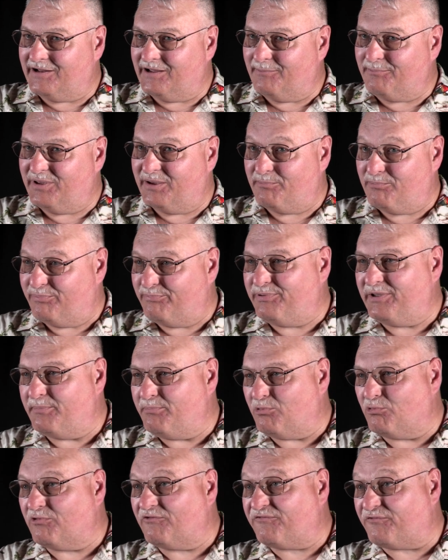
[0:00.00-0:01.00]
And people
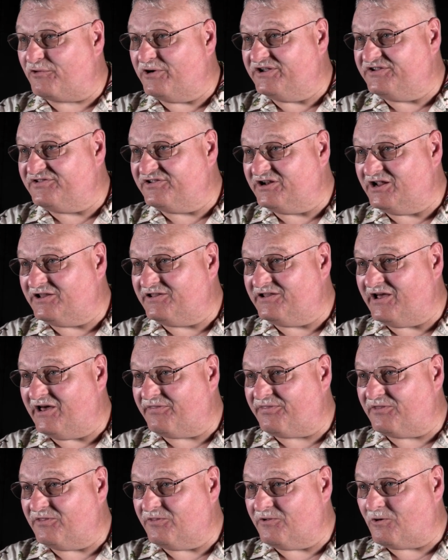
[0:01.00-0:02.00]
people were freezing to
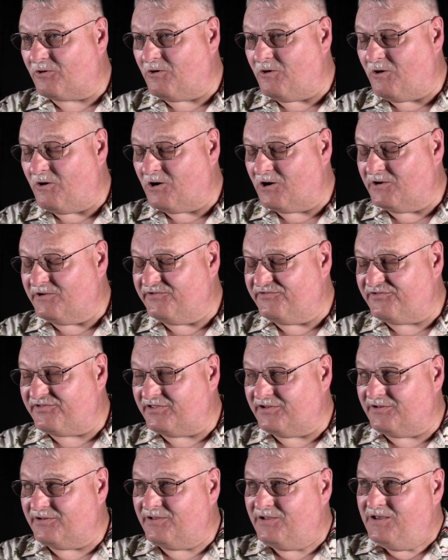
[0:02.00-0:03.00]
death in their cars.
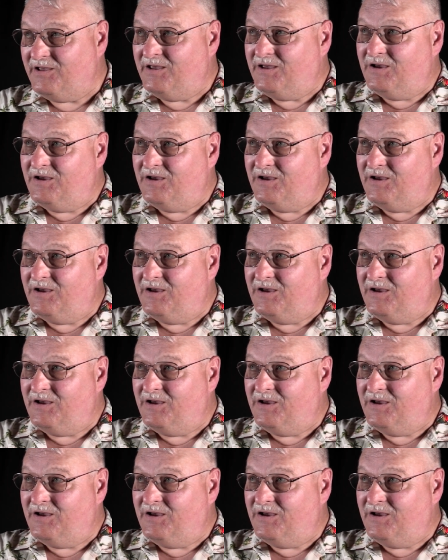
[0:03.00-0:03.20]
And wow.